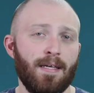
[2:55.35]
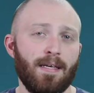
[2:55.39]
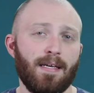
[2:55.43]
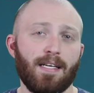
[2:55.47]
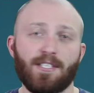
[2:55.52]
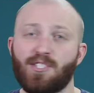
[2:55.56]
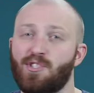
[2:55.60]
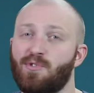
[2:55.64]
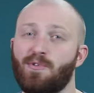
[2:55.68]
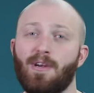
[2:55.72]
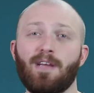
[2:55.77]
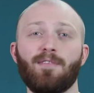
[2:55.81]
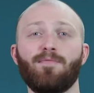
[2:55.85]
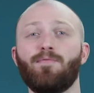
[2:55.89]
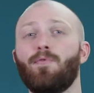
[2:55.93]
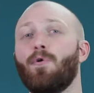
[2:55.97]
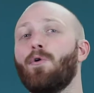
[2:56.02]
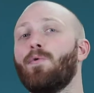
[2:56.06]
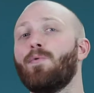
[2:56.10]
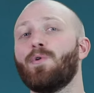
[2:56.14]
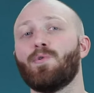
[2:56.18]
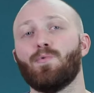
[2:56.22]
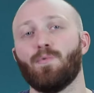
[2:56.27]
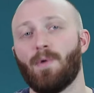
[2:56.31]
It's
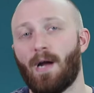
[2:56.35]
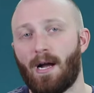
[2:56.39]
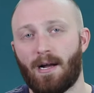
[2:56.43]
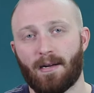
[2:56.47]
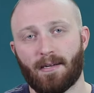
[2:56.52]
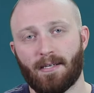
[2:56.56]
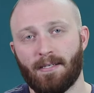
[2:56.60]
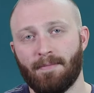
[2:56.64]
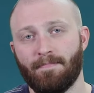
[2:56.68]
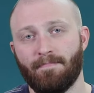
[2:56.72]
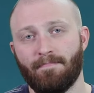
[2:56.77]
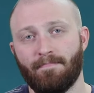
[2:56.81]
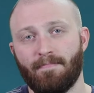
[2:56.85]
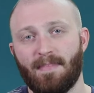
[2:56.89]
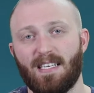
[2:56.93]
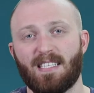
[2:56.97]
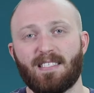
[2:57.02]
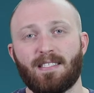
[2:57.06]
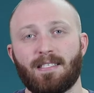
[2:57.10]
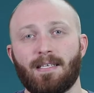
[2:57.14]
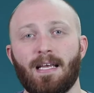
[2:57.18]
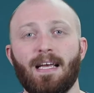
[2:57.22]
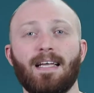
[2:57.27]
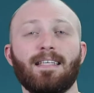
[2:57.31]
straightforward rock,
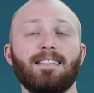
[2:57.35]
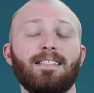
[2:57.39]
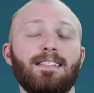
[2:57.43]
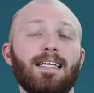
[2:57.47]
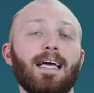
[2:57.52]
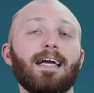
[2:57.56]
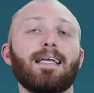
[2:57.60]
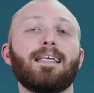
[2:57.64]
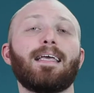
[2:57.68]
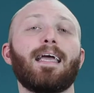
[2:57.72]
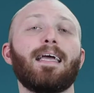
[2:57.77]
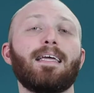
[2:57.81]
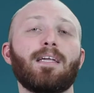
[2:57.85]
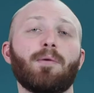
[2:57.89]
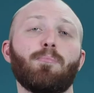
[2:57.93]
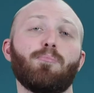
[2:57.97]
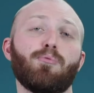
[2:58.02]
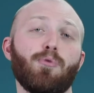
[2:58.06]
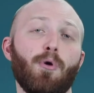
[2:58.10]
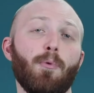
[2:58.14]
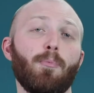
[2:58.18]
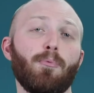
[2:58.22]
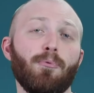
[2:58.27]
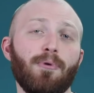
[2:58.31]
it's decade
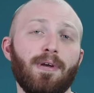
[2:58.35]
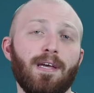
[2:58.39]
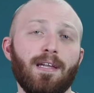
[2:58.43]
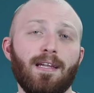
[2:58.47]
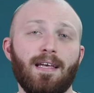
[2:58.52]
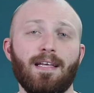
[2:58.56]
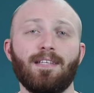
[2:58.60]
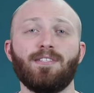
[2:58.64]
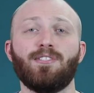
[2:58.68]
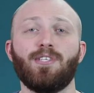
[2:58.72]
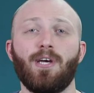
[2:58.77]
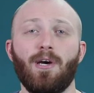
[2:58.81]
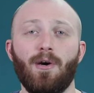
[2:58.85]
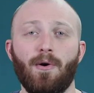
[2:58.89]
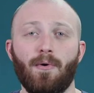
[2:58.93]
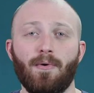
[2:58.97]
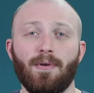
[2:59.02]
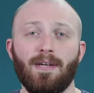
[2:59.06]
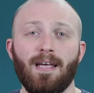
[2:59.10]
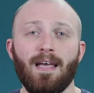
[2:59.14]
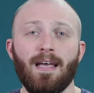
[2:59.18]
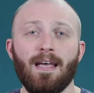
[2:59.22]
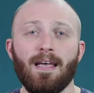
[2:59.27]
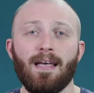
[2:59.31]
appropriate in
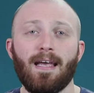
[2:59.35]
tone,